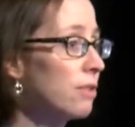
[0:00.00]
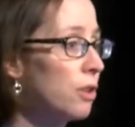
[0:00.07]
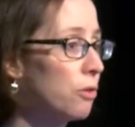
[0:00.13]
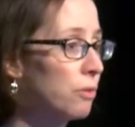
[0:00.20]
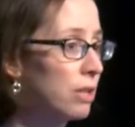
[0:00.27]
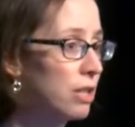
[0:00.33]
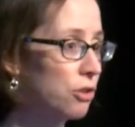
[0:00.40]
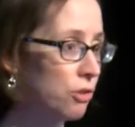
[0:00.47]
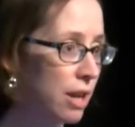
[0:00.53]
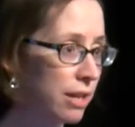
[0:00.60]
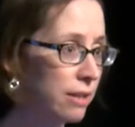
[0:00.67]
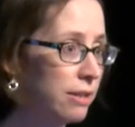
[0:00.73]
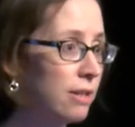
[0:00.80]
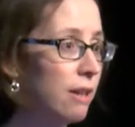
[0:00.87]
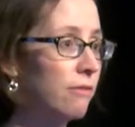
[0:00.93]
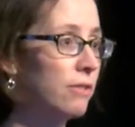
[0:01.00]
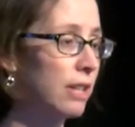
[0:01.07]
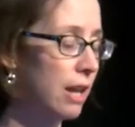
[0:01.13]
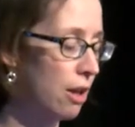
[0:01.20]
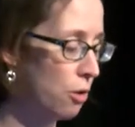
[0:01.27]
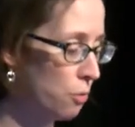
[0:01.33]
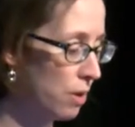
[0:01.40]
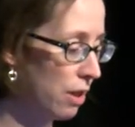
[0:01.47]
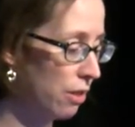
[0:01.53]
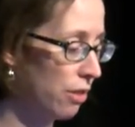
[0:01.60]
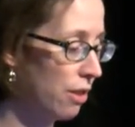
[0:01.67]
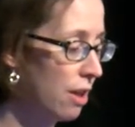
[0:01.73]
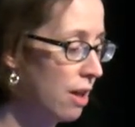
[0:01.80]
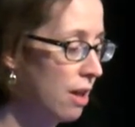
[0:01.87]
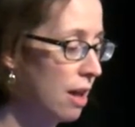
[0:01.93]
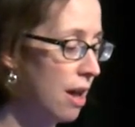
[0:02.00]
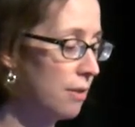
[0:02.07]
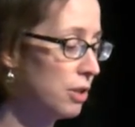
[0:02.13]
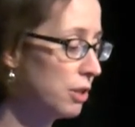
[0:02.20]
So really trying to dovetail with uh,